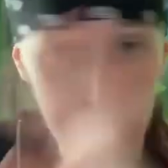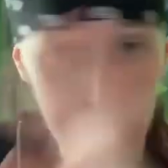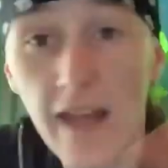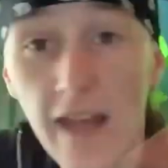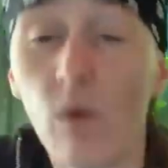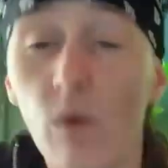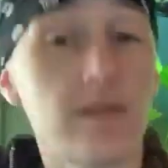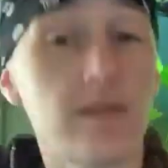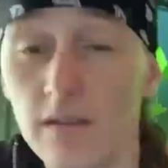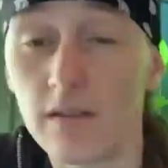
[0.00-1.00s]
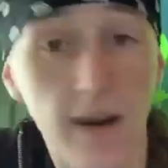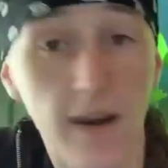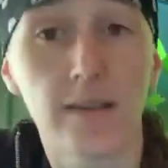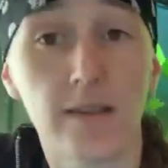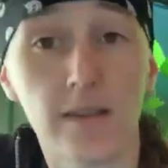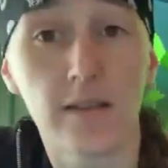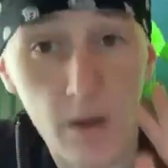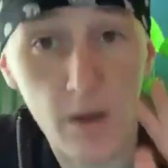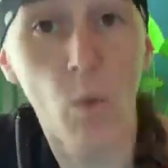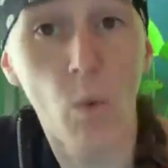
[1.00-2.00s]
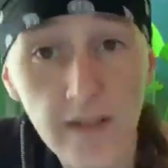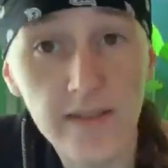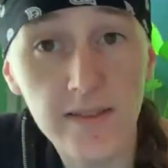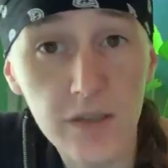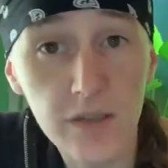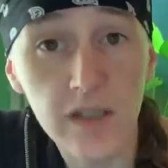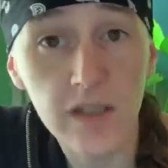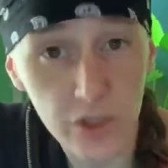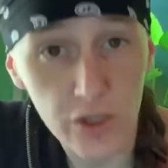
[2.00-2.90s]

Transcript: that noise is not necessary. What is it you need?